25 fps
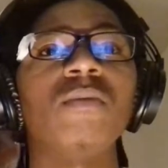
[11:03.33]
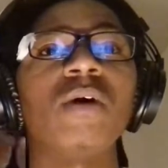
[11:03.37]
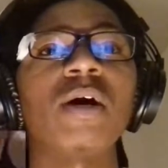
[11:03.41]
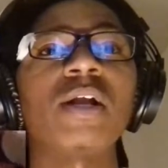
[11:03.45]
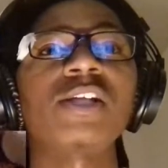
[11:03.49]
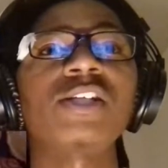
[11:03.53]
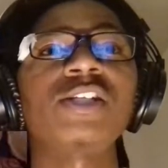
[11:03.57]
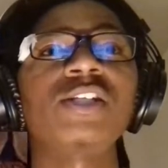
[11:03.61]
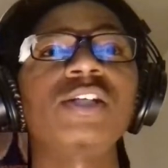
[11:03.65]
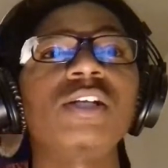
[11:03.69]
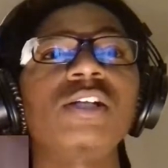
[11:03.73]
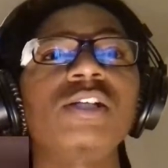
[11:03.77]

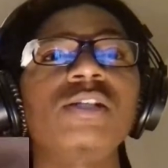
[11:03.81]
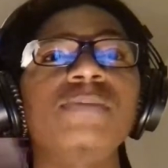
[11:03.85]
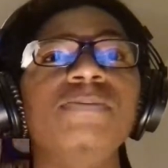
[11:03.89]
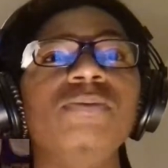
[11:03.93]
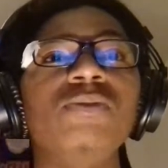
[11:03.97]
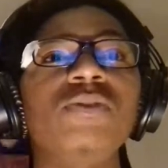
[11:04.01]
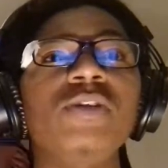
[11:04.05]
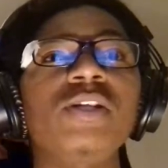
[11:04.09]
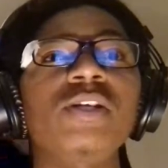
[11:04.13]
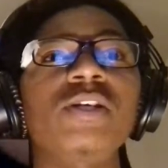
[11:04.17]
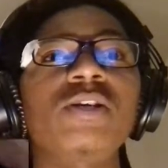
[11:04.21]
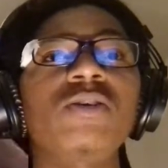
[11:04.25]
Why this shit is
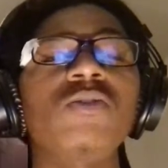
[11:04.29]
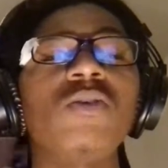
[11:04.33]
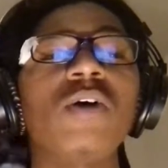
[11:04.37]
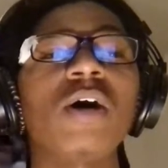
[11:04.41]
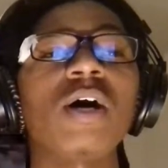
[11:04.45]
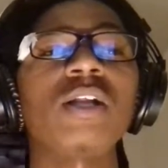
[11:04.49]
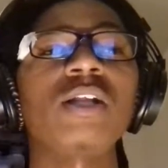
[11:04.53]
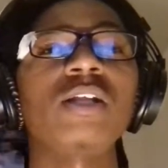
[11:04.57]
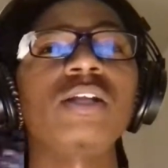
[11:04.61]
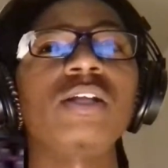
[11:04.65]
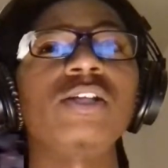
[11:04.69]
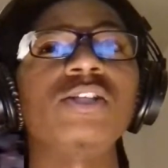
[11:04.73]
booty
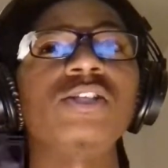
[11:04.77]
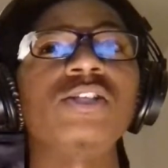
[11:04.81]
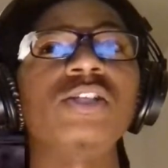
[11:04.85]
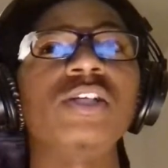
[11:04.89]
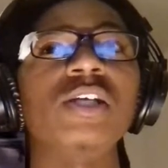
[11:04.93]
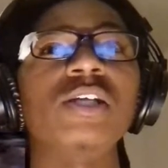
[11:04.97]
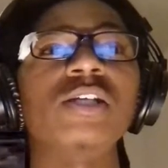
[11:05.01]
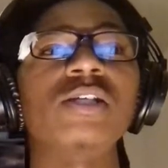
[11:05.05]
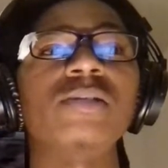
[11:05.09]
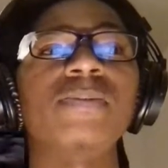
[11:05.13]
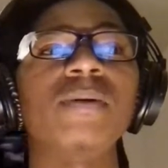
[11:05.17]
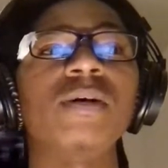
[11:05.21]
quality
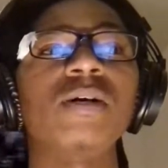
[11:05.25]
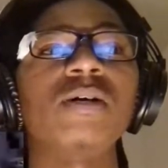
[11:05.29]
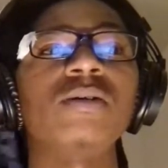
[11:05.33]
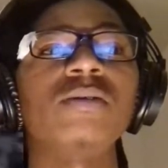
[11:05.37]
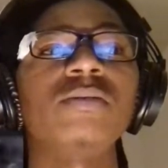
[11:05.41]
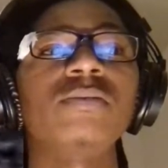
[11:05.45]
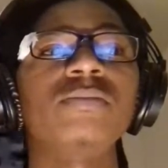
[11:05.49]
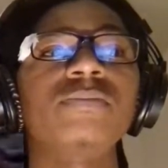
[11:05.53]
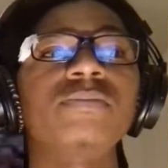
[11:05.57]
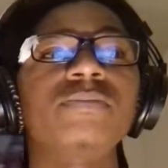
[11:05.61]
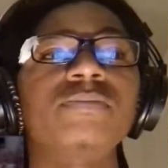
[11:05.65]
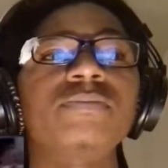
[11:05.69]
cheeks,
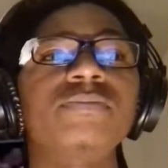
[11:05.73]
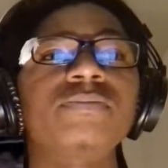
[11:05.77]
bro?